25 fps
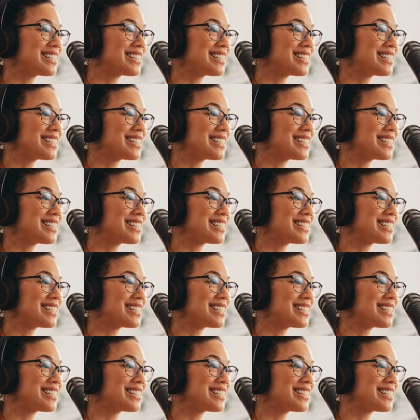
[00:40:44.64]

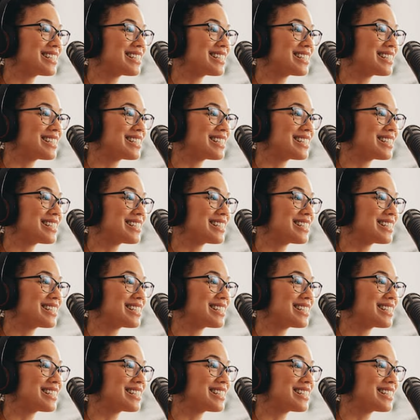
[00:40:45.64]

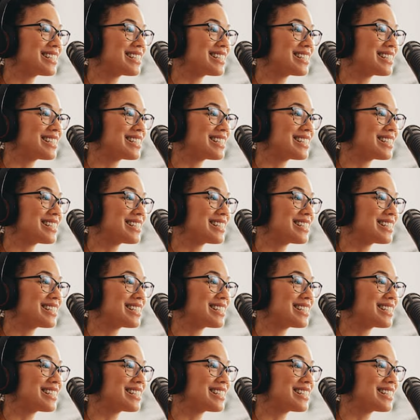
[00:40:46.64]

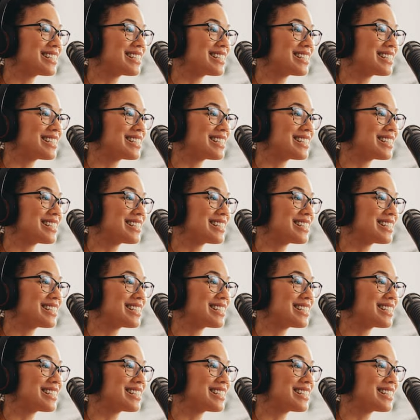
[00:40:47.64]

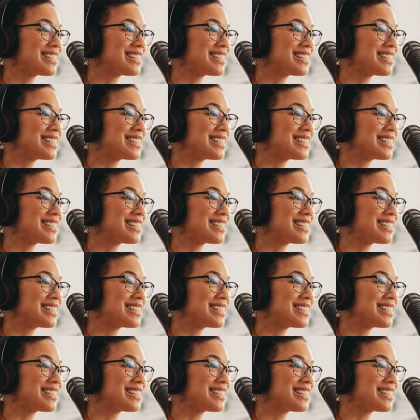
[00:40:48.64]
This is a still picture; no speech is visible.